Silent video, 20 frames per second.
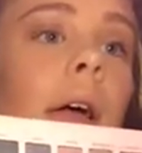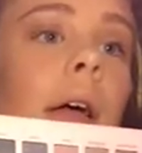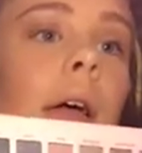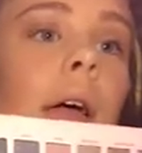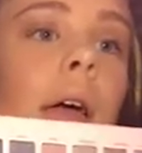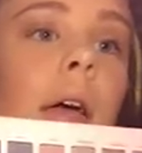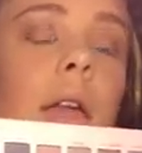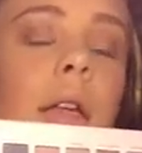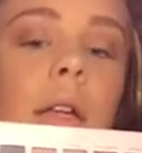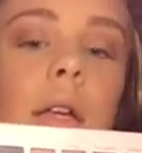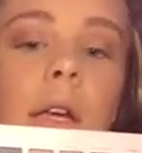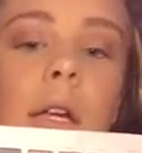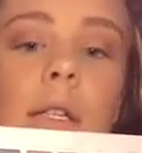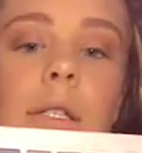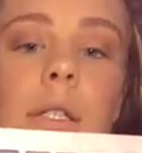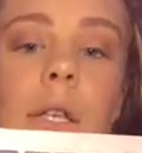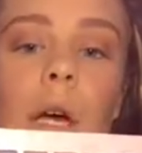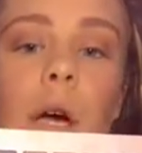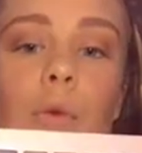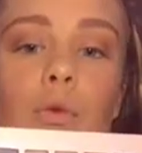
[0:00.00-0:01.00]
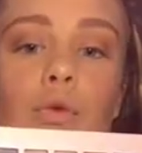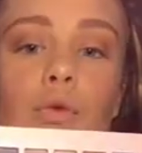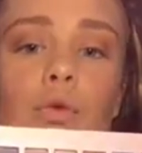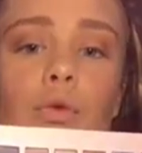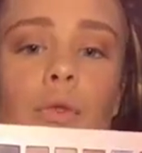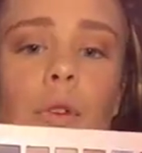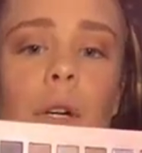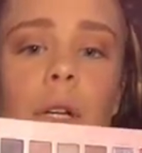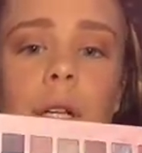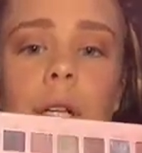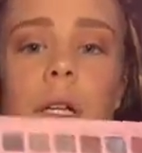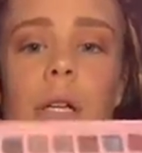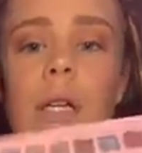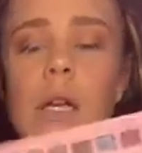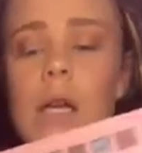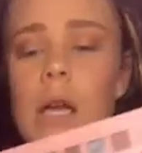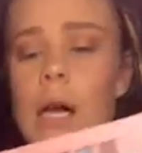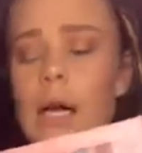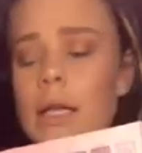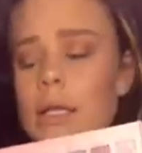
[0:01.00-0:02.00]
And it's a really
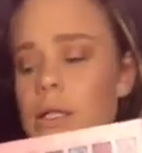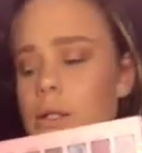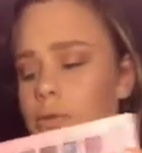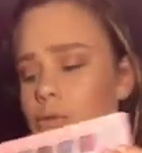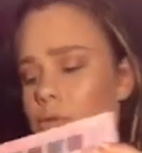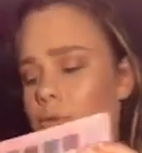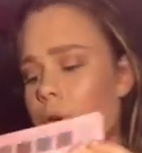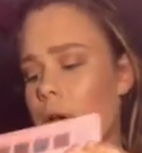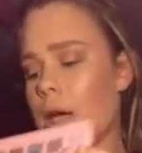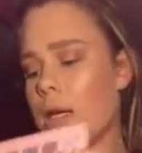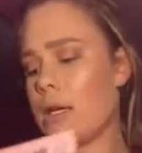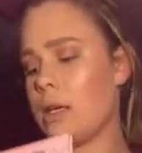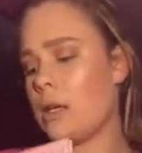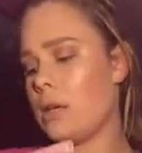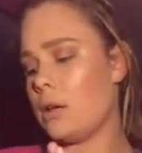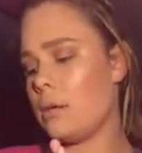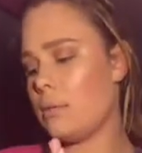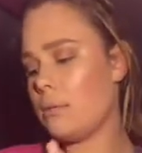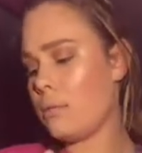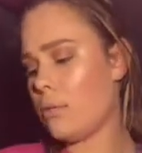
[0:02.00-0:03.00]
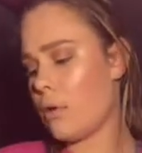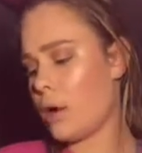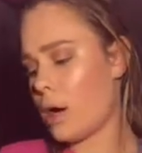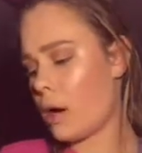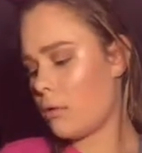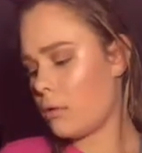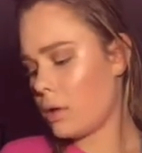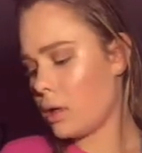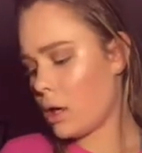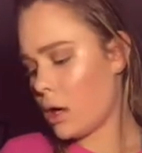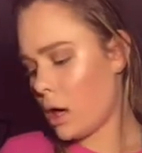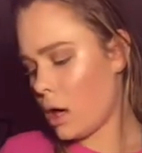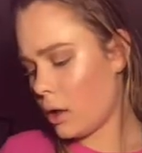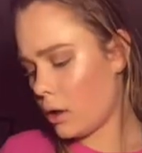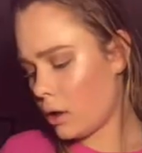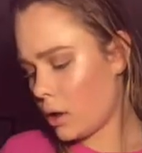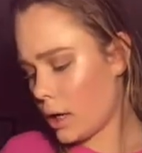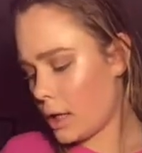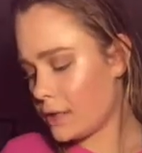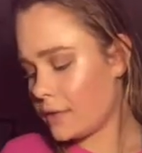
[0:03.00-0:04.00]
nice red brown
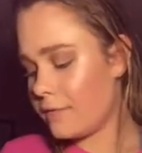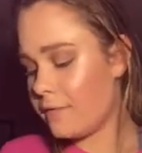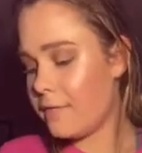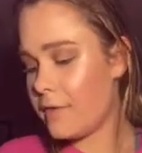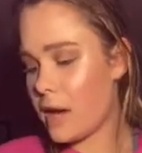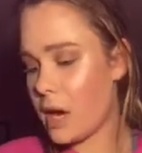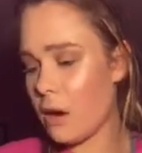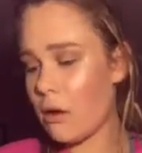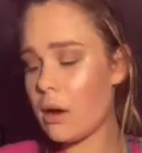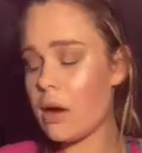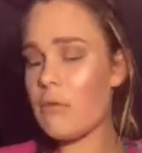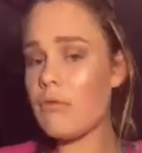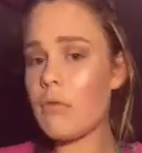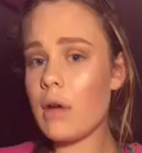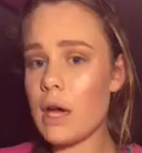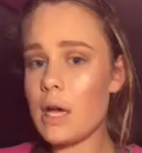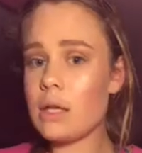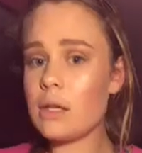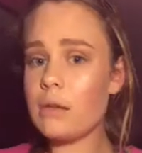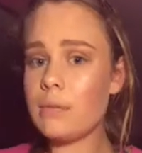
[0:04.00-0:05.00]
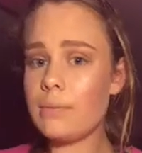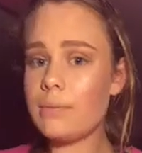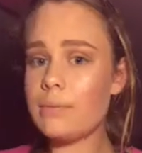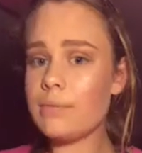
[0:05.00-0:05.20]
color. It's very red.